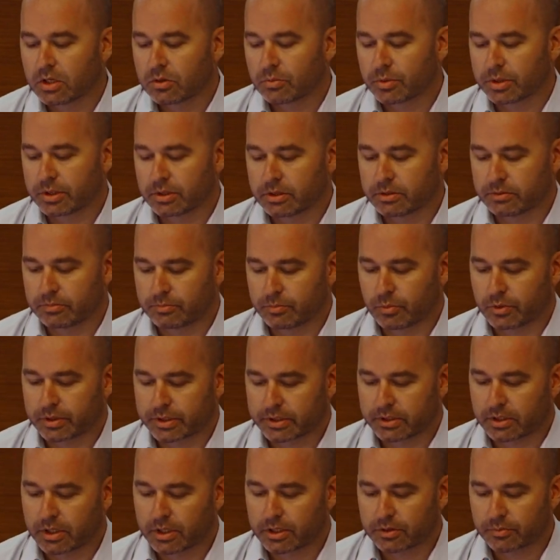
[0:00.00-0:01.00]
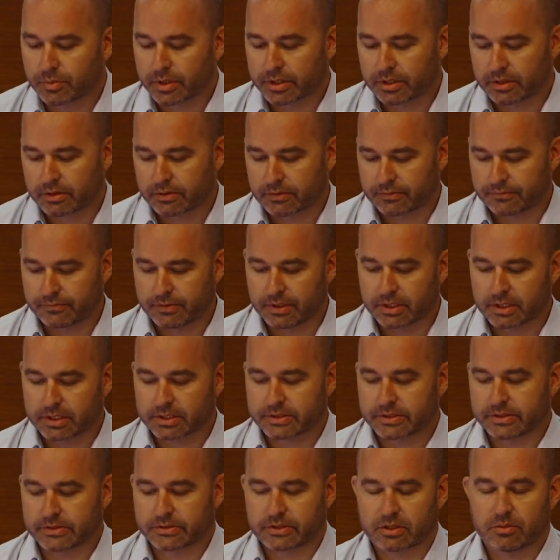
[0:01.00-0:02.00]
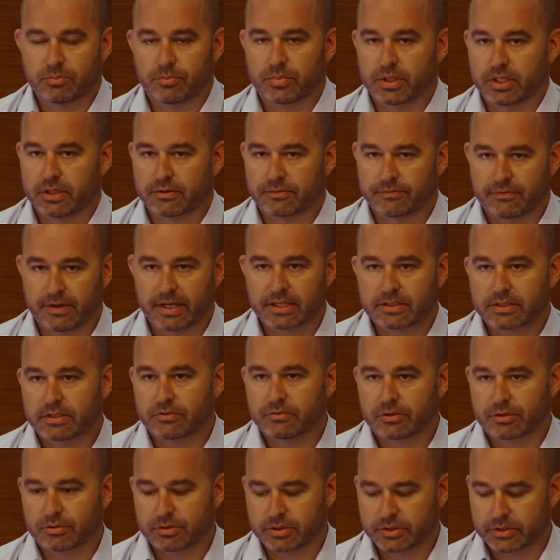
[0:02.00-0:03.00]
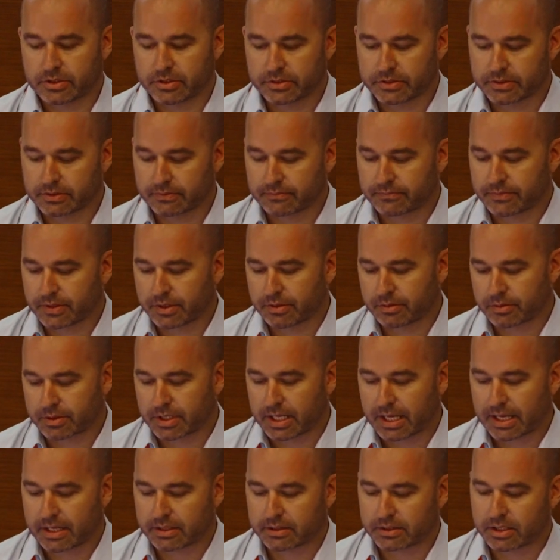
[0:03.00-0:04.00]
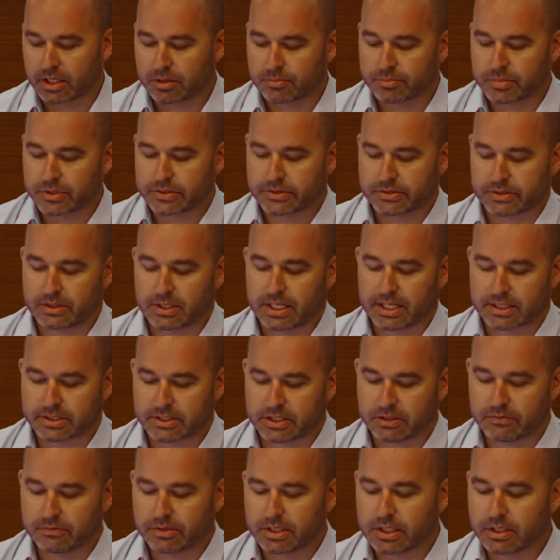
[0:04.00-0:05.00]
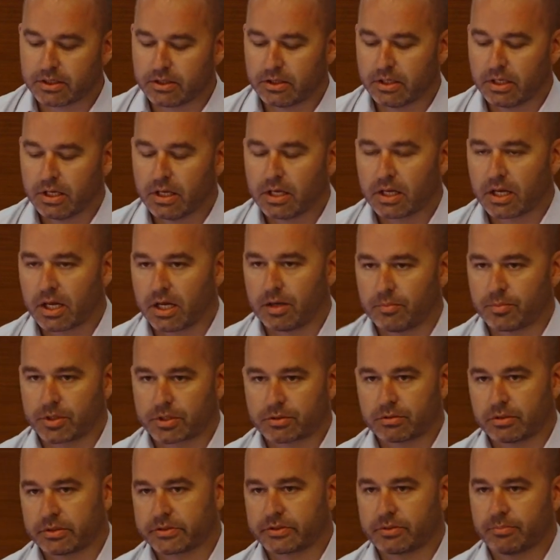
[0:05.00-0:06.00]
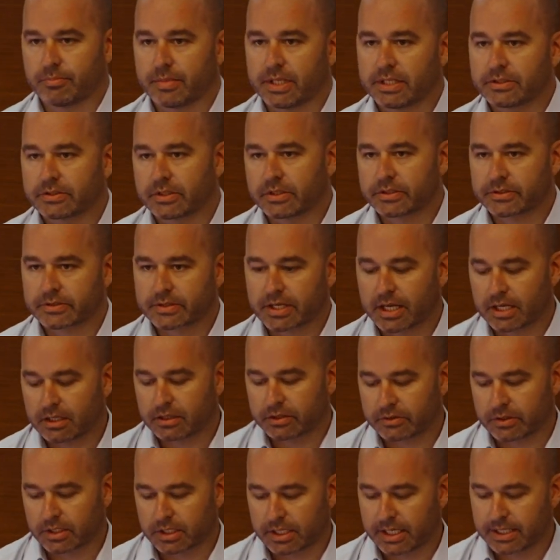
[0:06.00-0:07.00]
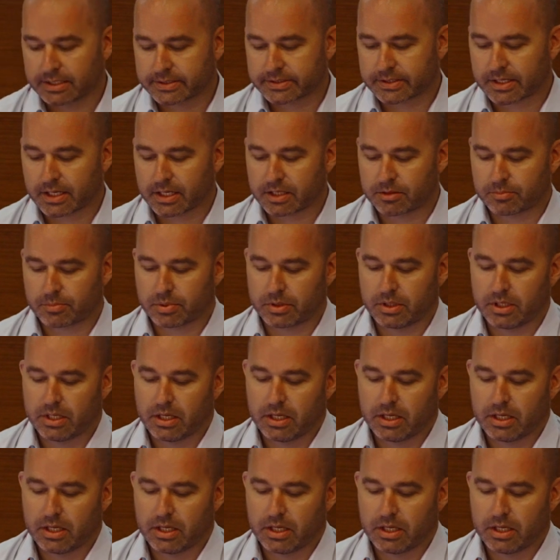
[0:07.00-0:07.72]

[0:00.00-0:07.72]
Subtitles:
We want to know whether the Felixers can be effective at reducing feral cat numbers and activity across a meso-scale in the landscape,